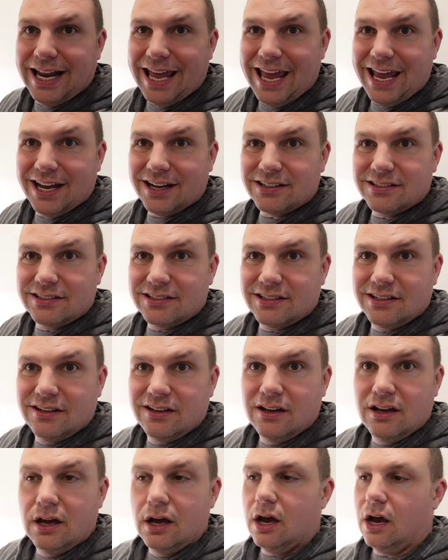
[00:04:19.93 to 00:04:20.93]
X
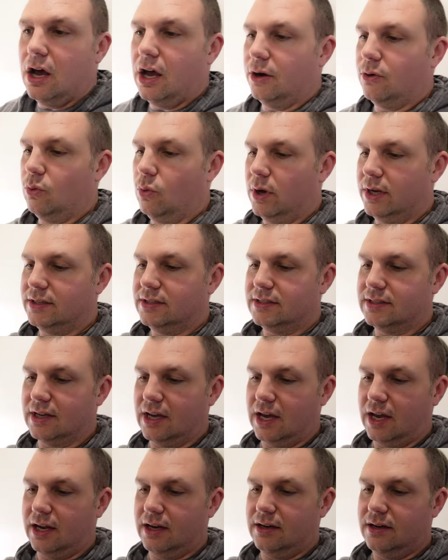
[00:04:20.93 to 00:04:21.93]
on one
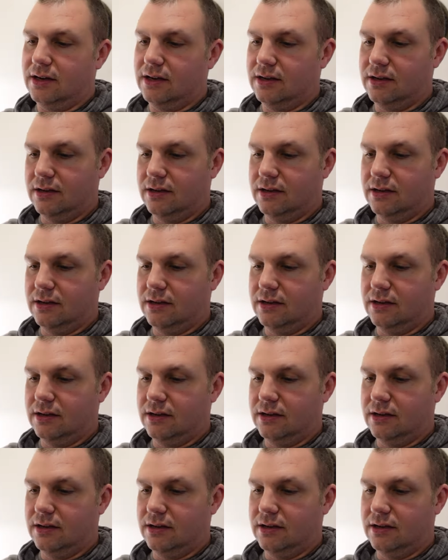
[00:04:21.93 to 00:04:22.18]
side